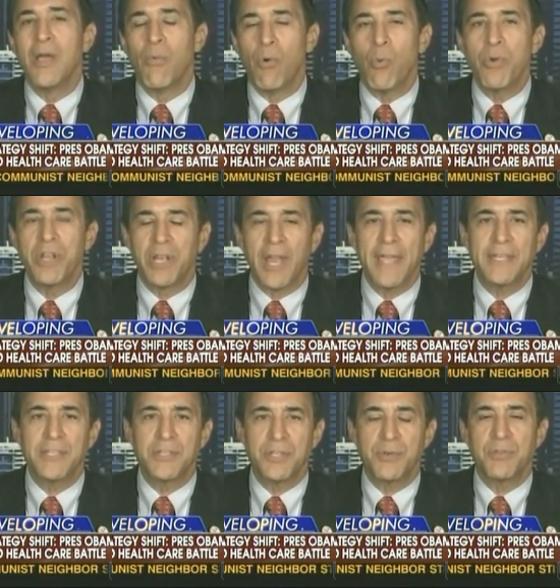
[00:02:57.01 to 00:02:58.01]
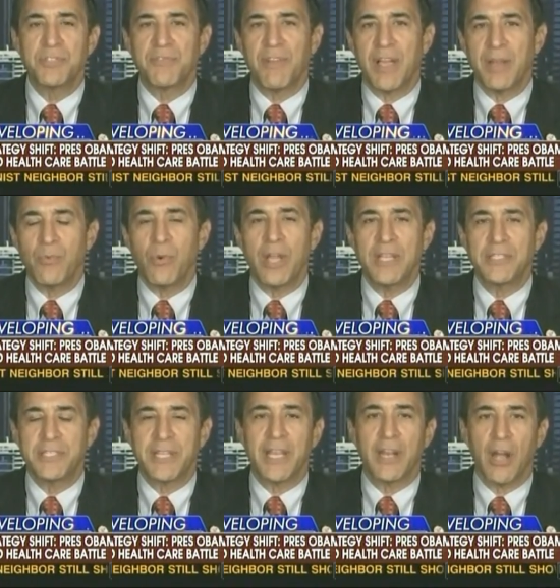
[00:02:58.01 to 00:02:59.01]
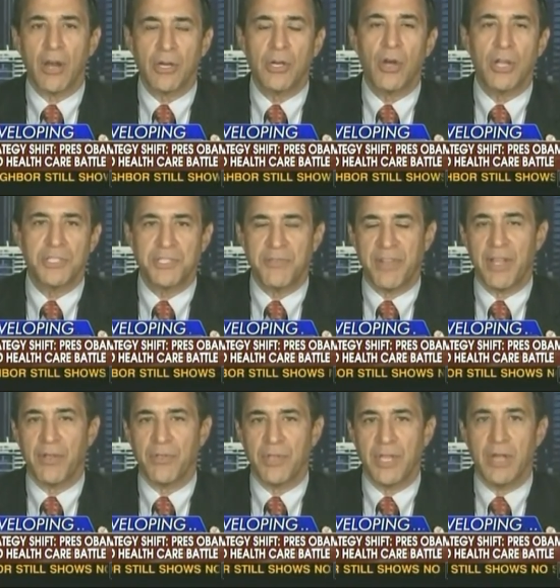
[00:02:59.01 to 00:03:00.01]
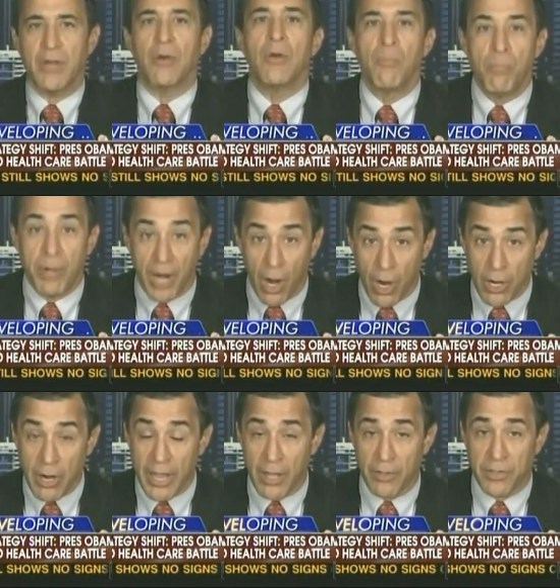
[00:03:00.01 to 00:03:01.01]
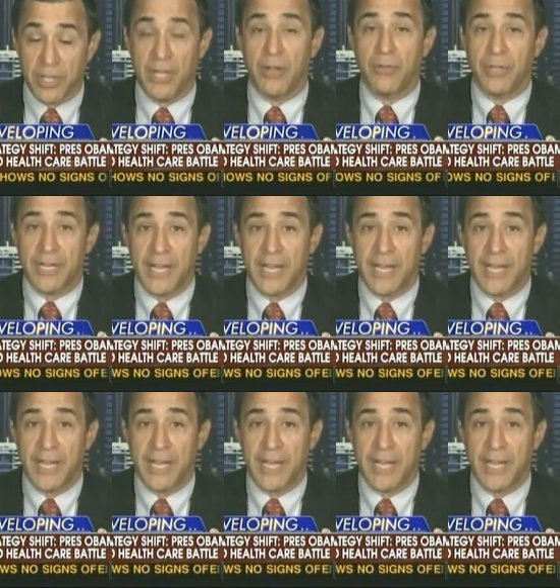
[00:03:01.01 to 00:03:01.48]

What we'd like to do is find ways to get our cost of health care, but our health care, the